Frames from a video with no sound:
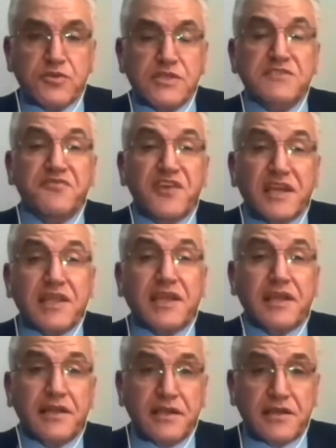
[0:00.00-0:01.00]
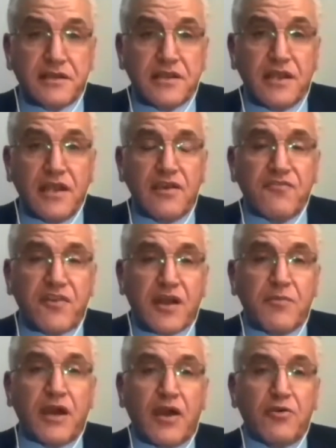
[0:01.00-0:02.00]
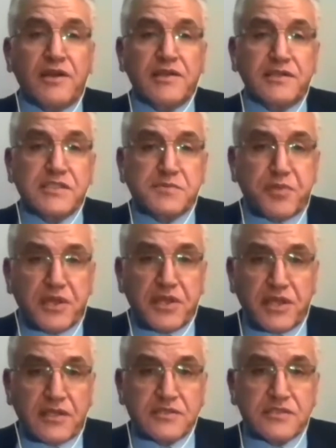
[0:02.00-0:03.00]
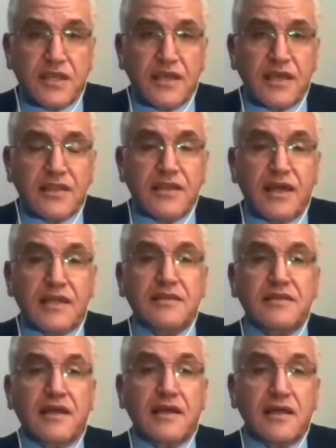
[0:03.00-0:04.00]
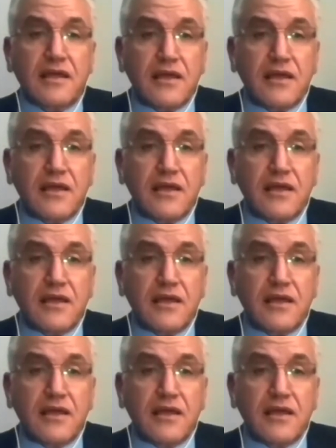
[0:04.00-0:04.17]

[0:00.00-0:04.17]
So it's very clear from our experience that the